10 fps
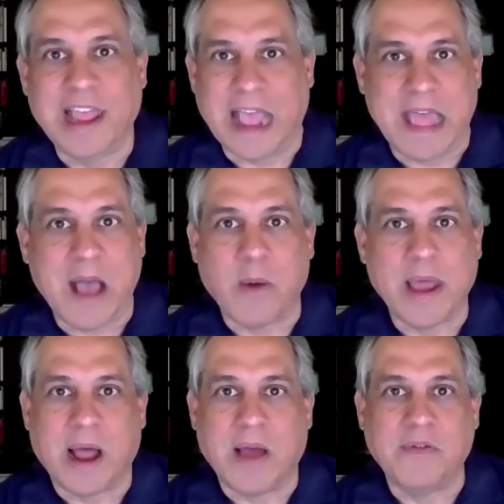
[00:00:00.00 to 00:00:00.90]
And that way I
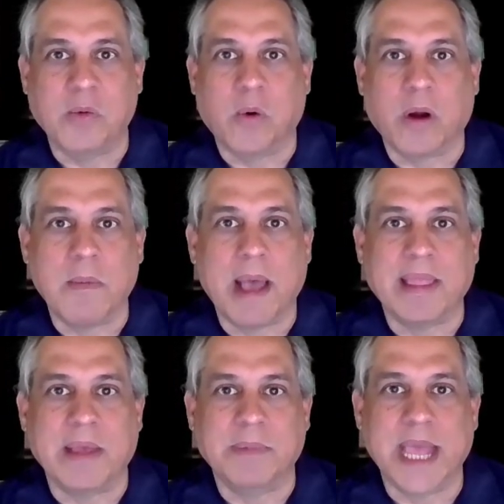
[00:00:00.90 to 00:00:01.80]
don't have to worry about
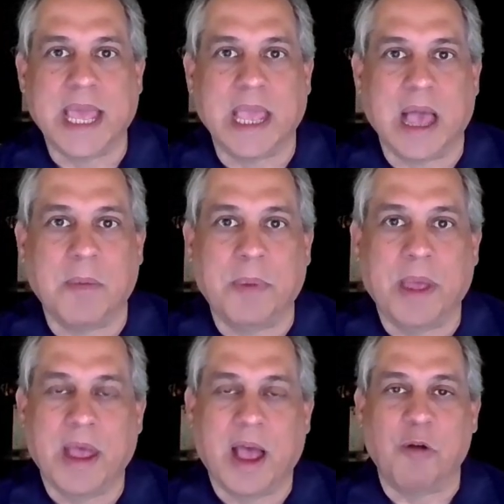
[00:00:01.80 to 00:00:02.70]
them taking up
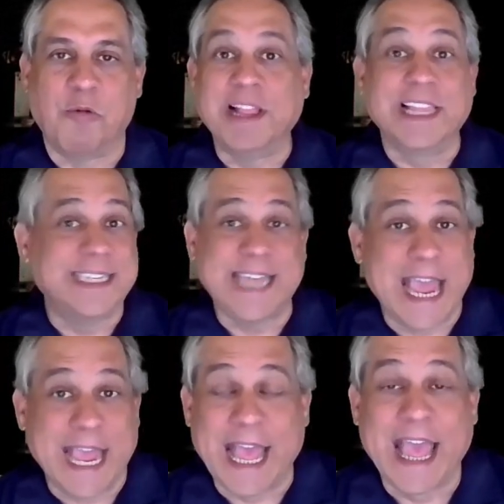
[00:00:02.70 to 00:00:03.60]
real
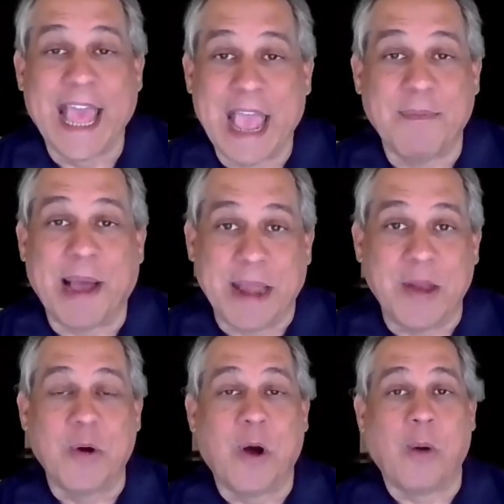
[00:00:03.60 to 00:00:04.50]
estate in my
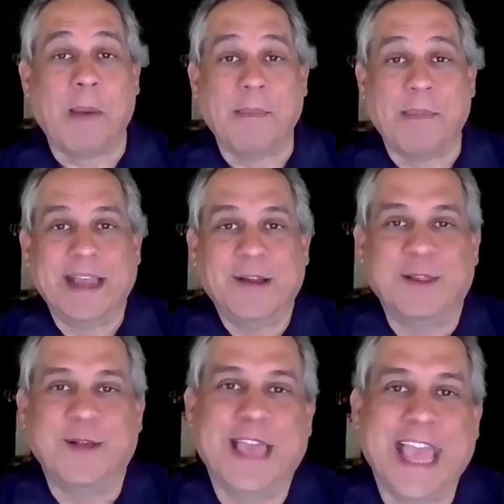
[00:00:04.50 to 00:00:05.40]
new home at my new
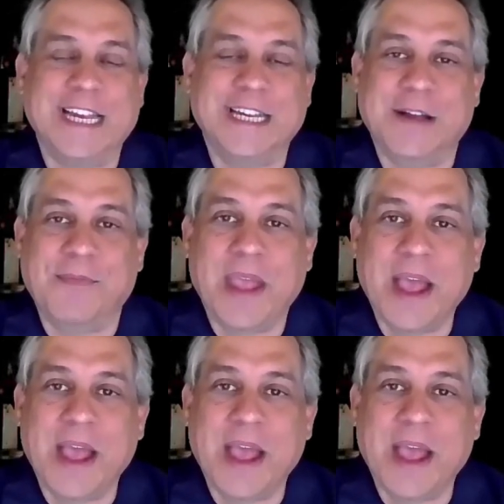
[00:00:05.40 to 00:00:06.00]
location.